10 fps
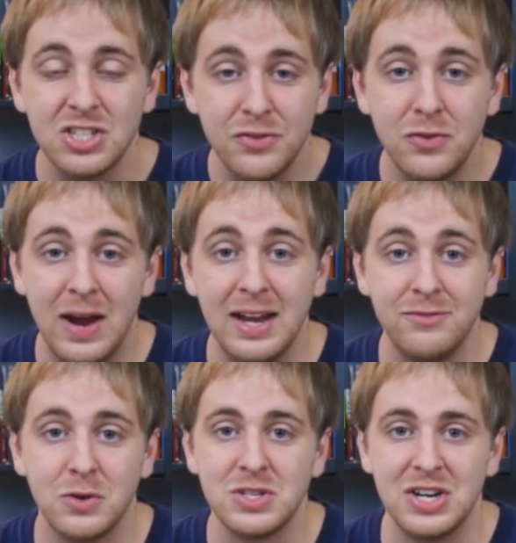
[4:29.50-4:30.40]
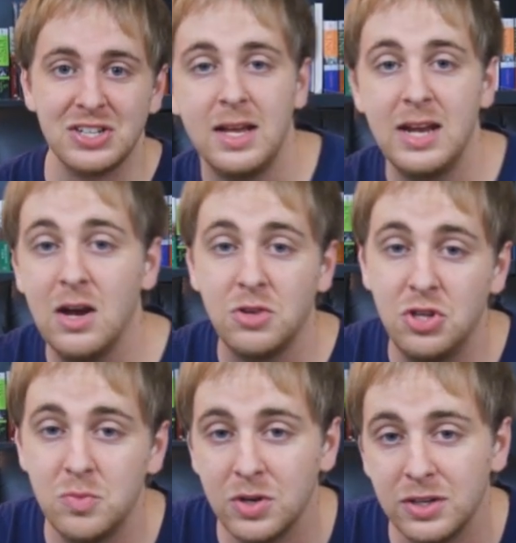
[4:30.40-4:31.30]
So for writing, four stars. Now
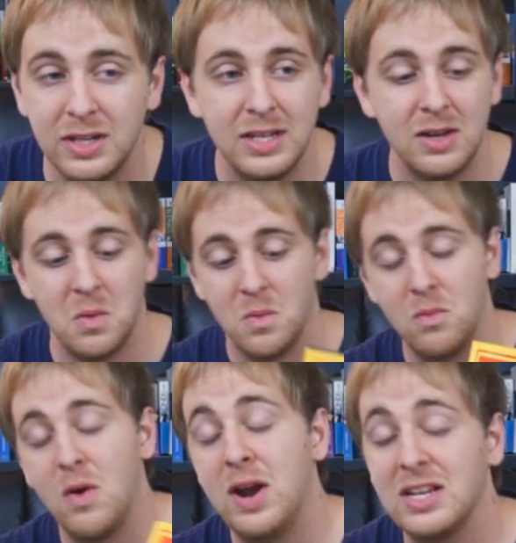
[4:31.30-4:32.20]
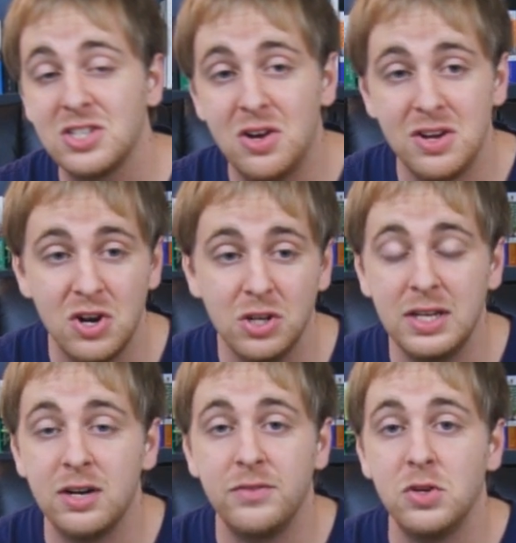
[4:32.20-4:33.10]
humor. When I saw an
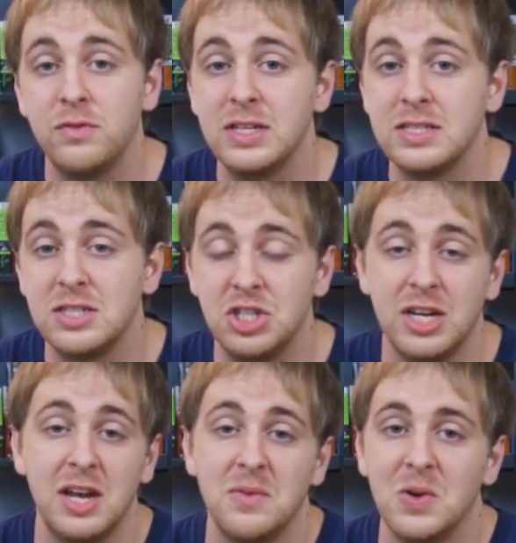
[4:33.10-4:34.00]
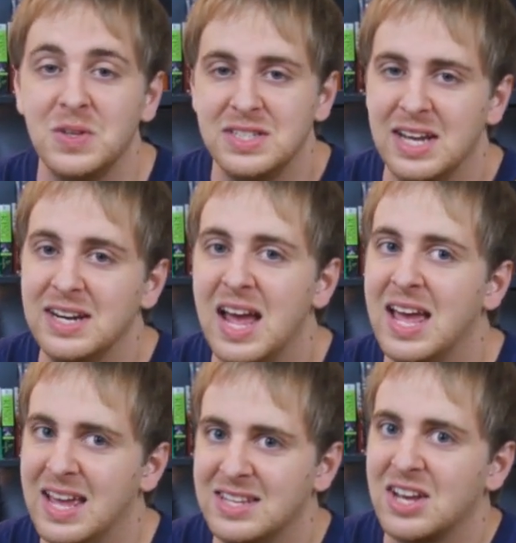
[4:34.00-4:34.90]
early interview of this, J.K. Rowling said,
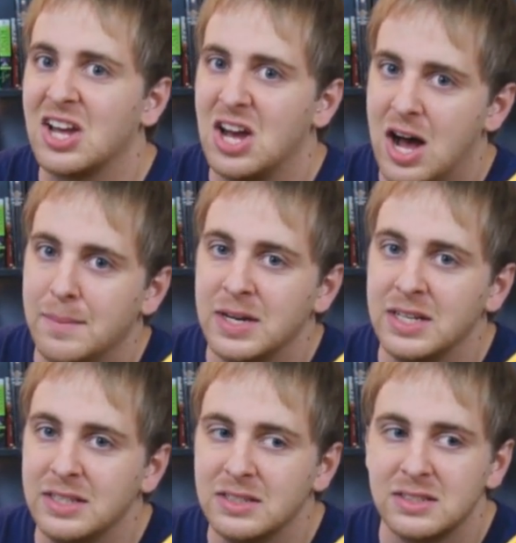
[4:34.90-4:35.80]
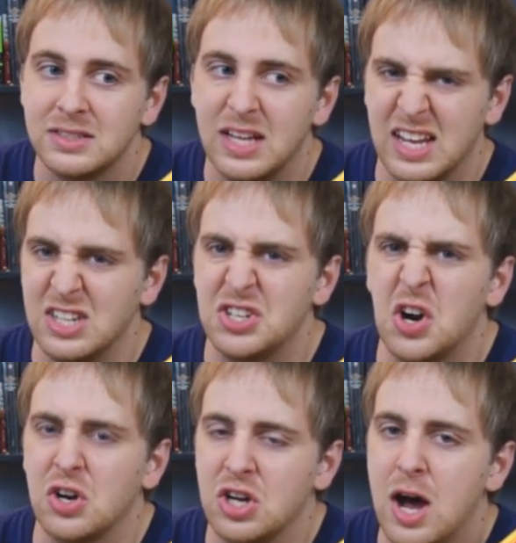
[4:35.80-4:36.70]
it's a comedy. Like a
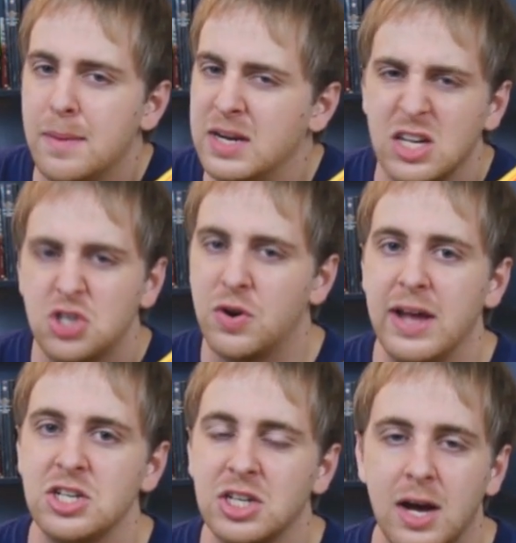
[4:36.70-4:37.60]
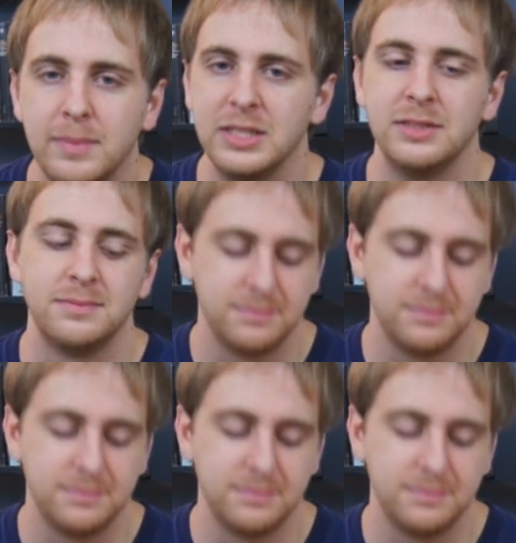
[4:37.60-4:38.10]
dark comedy, a tragic comedy.